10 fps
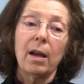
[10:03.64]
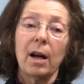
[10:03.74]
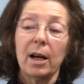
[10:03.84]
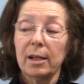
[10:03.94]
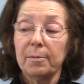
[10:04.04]

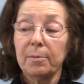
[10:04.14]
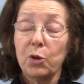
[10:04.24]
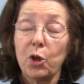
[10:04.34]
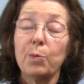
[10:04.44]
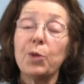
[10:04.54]
um,
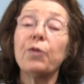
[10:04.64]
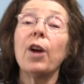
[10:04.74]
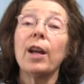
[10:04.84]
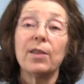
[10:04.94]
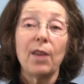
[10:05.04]
Job's
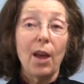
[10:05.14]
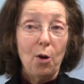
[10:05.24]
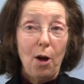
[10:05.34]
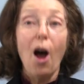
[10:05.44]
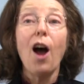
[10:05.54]
friends
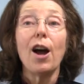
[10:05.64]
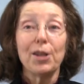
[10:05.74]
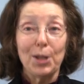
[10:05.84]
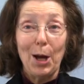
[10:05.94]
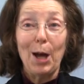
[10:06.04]
had a
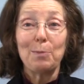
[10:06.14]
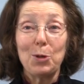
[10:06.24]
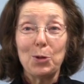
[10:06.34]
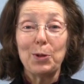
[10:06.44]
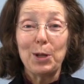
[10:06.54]
hard
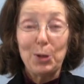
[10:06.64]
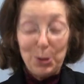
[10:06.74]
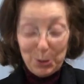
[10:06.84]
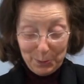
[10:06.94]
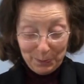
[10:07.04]
time doing
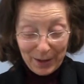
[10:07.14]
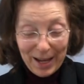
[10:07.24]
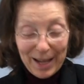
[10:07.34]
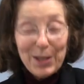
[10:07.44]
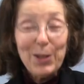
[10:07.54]
too.
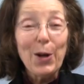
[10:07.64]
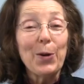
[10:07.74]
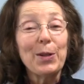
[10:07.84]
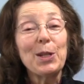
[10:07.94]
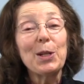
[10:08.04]

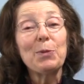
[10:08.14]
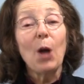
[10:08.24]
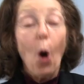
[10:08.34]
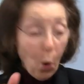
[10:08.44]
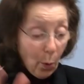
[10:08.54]
So until
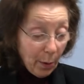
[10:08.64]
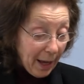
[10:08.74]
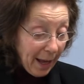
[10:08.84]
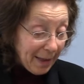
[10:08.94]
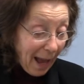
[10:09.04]
we, oh,
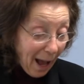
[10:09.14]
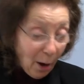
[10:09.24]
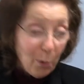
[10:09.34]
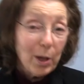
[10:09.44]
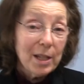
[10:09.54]
and
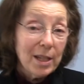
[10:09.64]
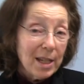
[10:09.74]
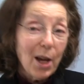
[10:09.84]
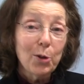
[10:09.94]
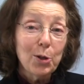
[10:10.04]
now I want to
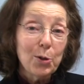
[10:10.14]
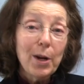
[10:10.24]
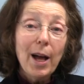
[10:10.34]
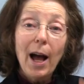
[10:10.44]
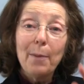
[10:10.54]
tell you
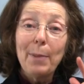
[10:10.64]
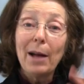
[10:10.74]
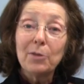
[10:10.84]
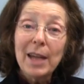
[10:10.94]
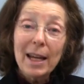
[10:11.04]

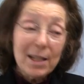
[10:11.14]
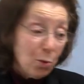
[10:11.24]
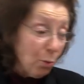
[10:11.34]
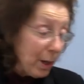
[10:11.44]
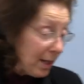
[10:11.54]
about
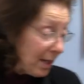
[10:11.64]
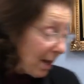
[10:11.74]
next week's